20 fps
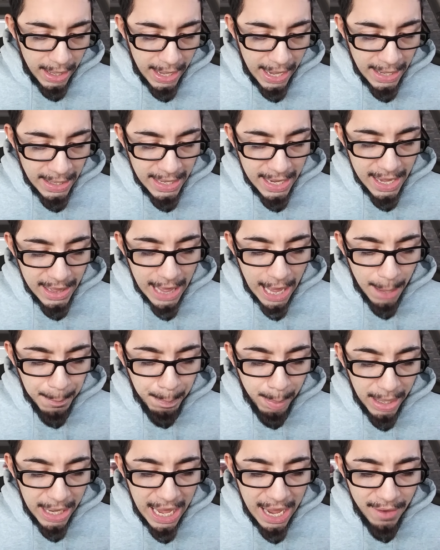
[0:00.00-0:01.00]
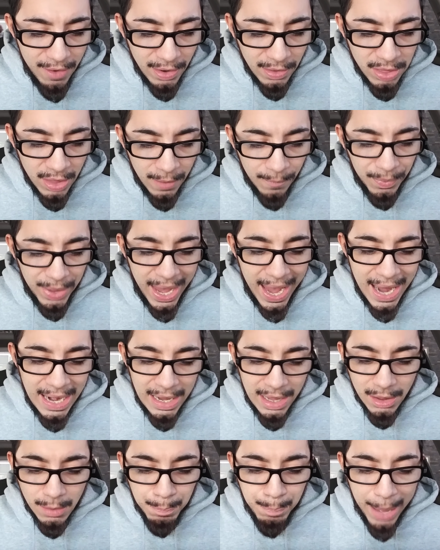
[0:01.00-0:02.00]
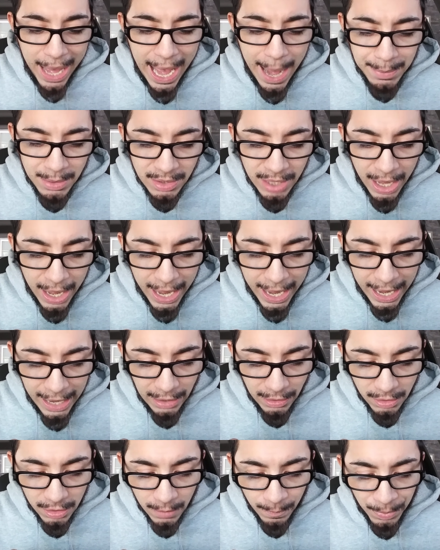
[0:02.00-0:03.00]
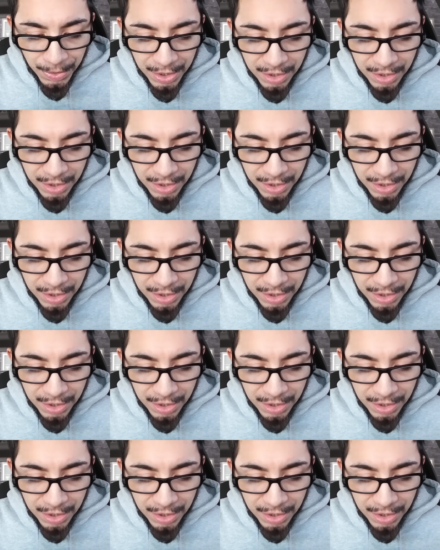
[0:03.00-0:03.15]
and he that believeth and is baptized